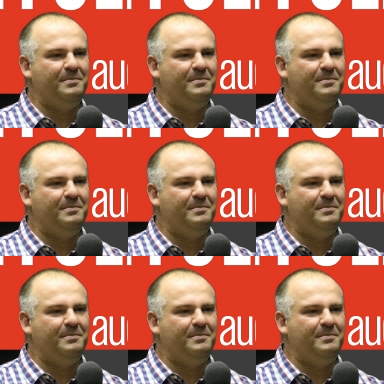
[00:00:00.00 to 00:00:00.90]

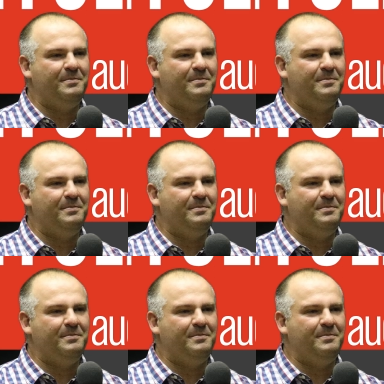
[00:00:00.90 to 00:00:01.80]

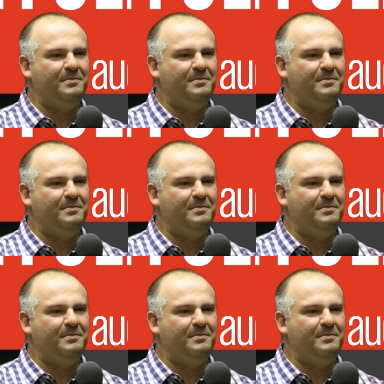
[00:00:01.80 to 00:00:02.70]

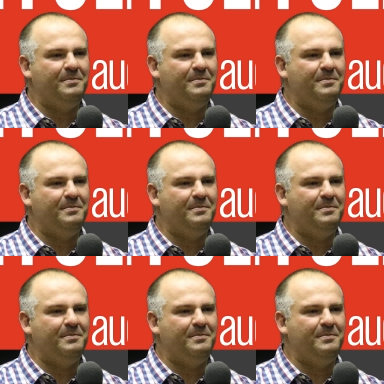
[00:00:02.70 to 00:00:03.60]

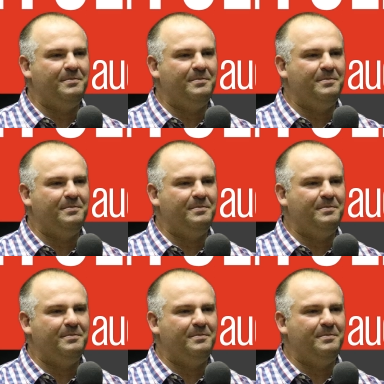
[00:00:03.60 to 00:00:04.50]

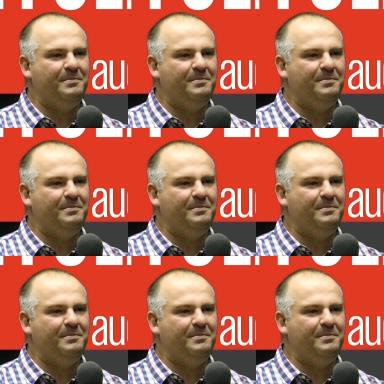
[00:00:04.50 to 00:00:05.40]

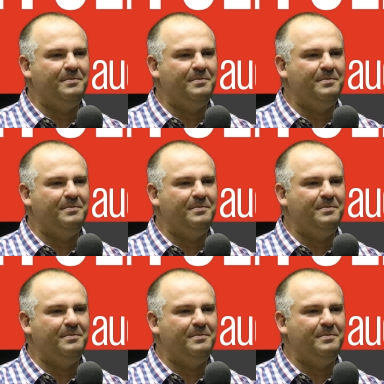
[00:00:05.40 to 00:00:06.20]
The face doesn't move, so there is nothing to read.